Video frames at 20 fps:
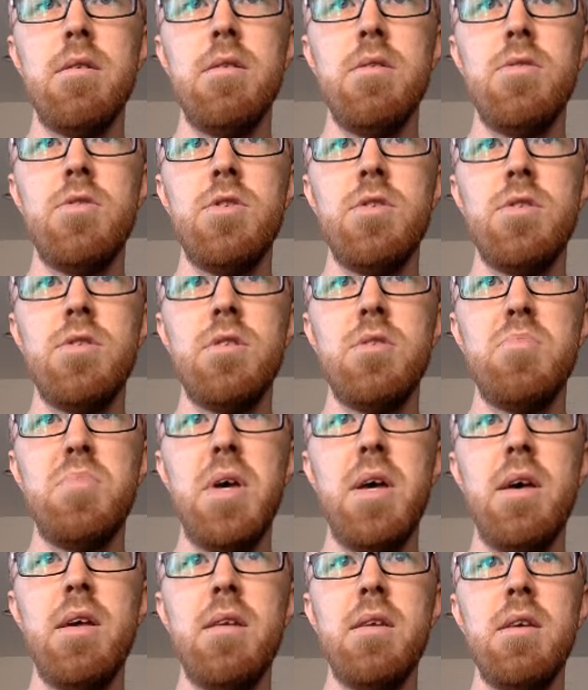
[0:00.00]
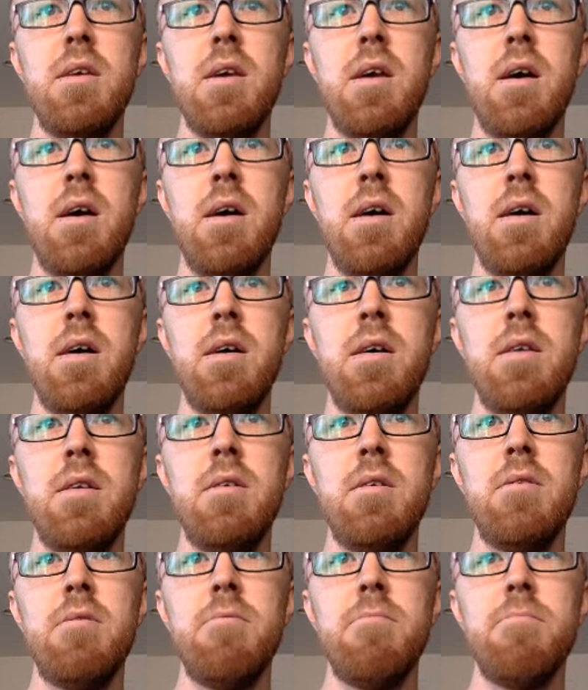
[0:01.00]
just depending on
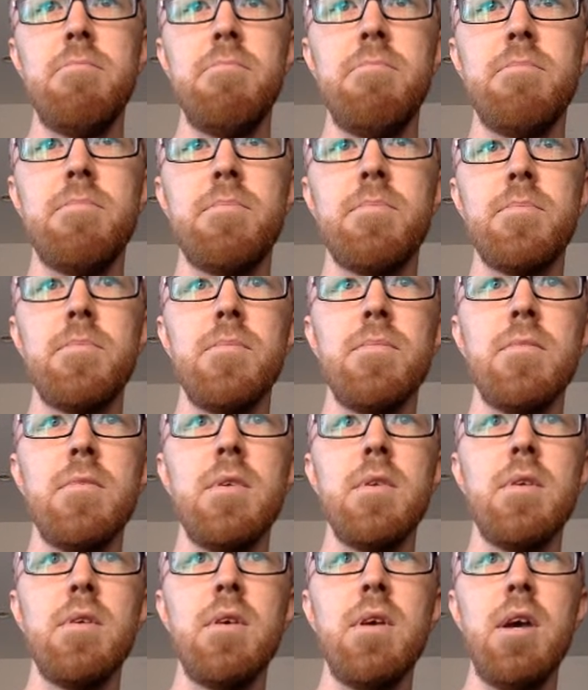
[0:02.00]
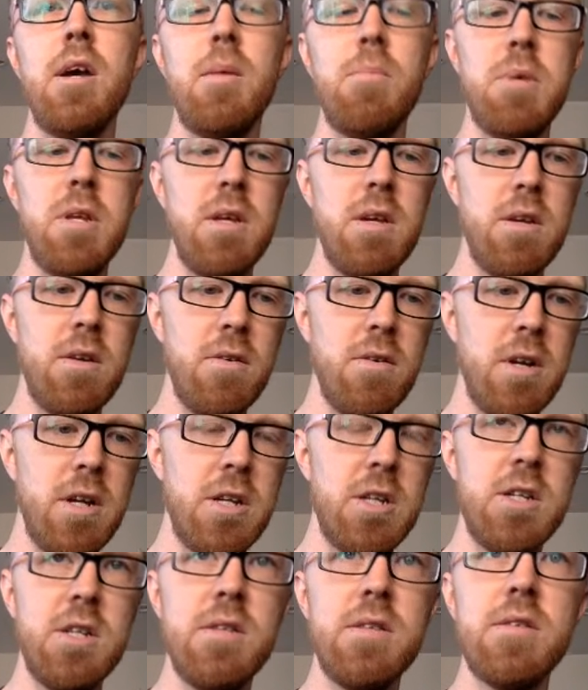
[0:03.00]
how many
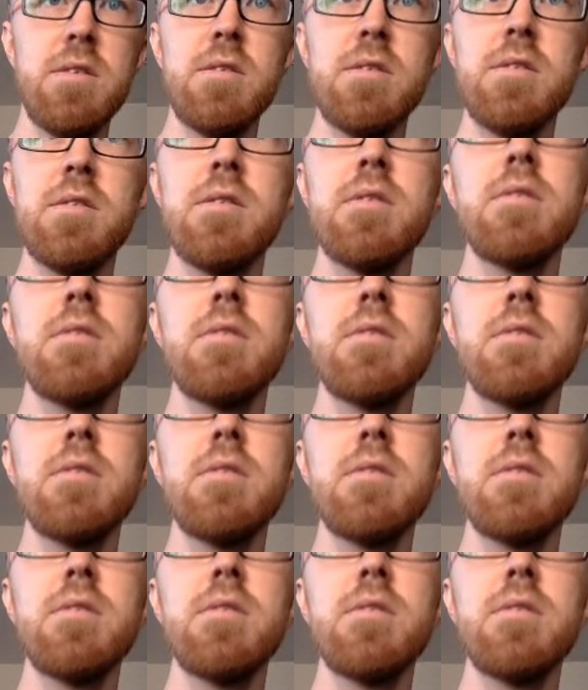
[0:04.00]
iterations.